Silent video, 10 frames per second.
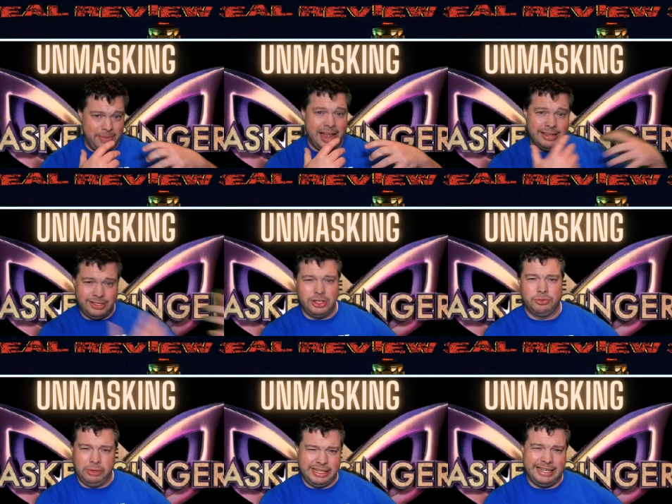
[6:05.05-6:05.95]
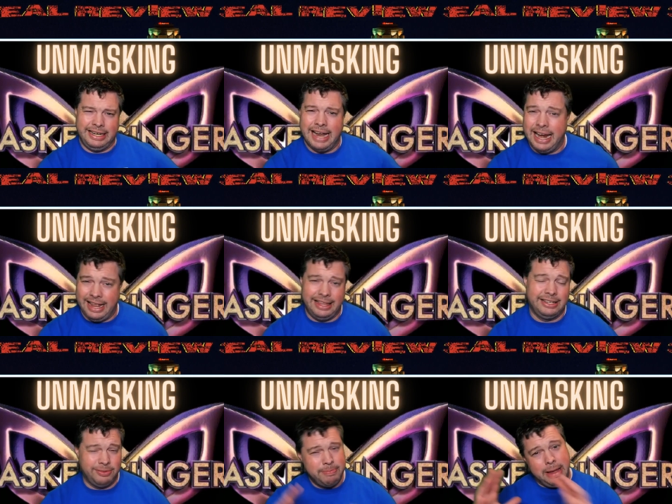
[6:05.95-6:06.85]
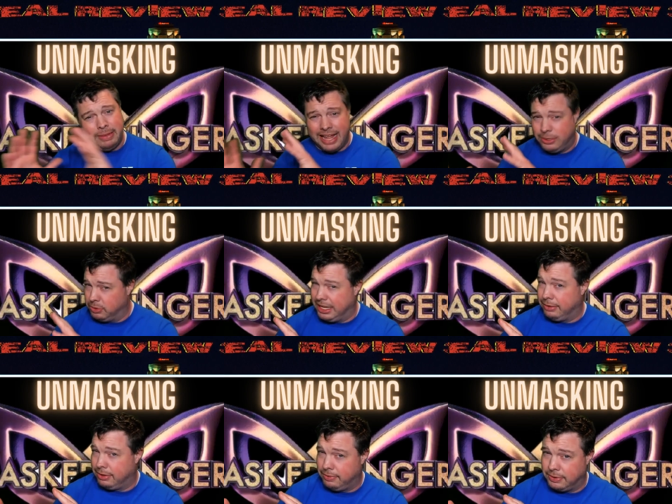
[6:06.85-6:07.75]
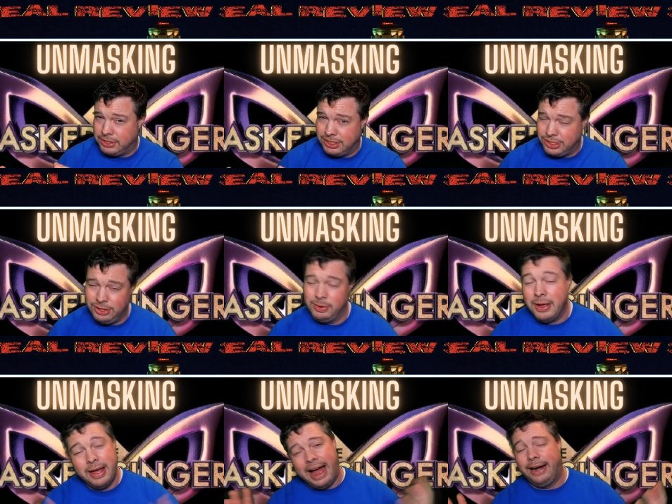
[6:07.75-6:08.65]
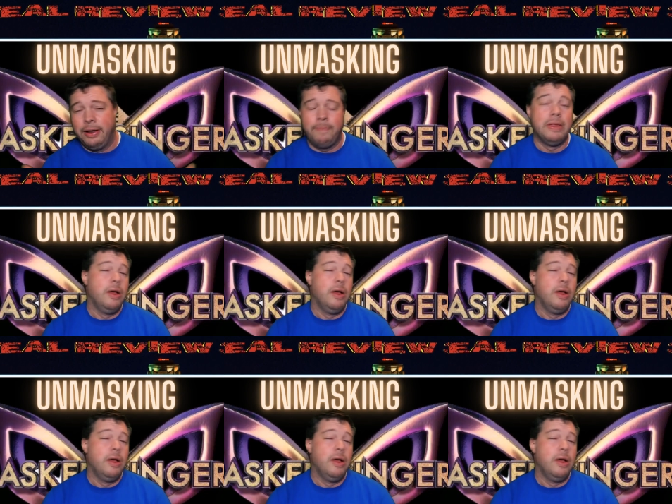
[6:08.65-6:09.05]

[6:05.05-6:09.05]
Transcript: has just recently died, I think, so maybe that's what that reference is to. I don't know.